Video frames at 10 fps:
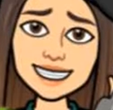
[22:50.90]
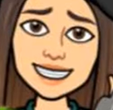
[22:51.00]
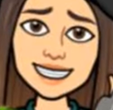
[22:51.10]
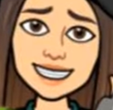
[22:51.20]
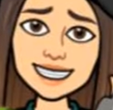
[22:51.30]

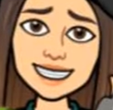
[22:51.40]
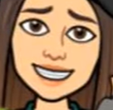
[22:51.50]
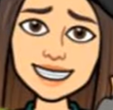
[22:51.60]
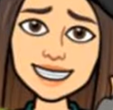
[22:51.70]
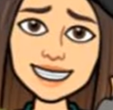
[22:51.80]

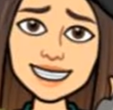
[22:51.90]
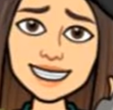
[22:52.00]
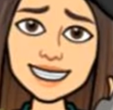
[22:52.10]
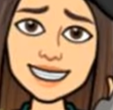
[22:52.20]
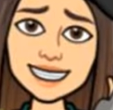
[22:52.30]

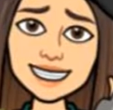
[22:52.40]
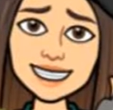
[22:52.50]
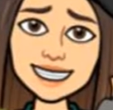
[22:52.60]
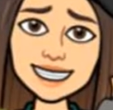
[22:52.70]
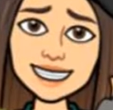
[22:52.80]

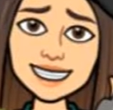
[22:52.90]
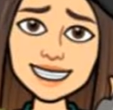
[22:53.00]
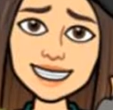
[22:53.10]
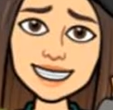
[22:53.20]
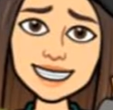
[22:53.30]

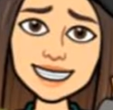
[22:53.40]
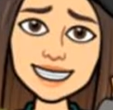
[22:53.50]
Nothing is said.